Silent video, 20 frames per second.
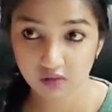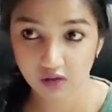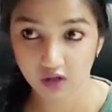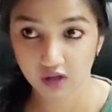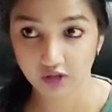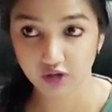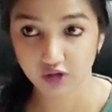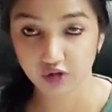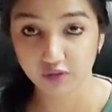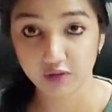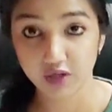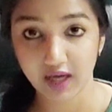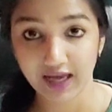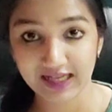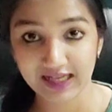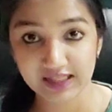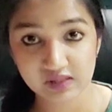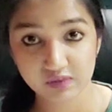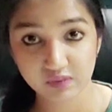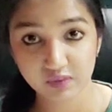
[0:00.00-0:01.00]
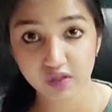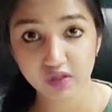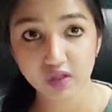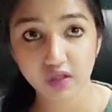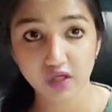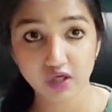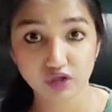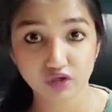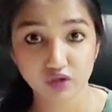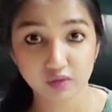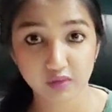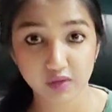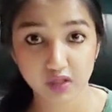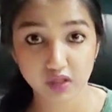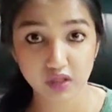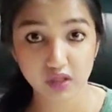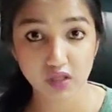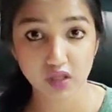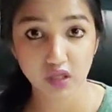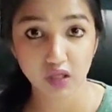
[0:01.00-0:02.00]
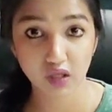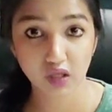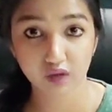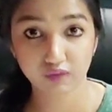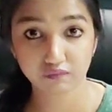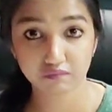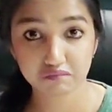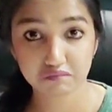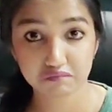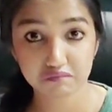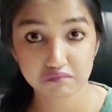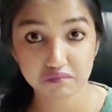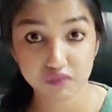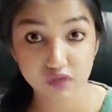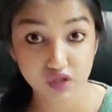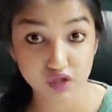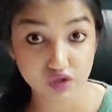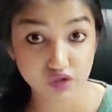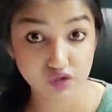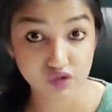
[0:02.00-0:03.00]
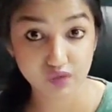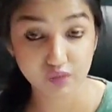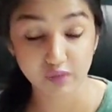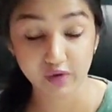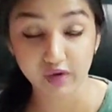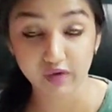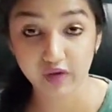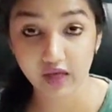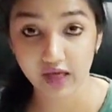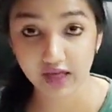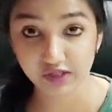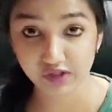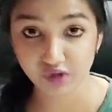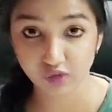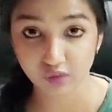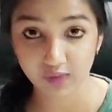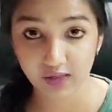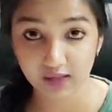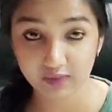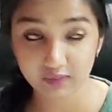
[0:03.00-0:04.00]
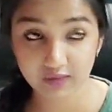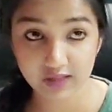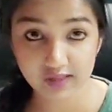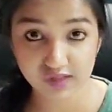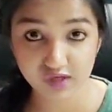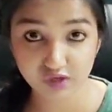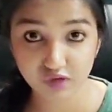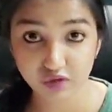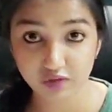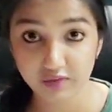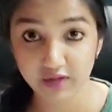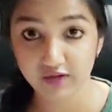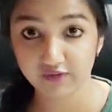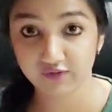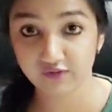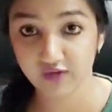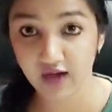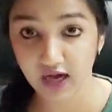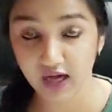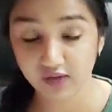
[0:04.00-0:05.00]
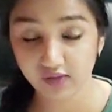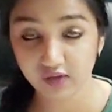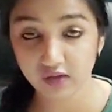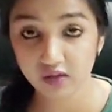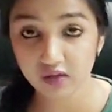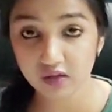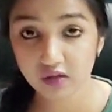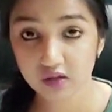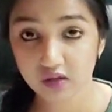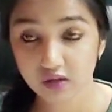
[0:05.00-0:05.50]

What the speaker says: It could be a husband, it could be your superior at your workplace, it could be a father.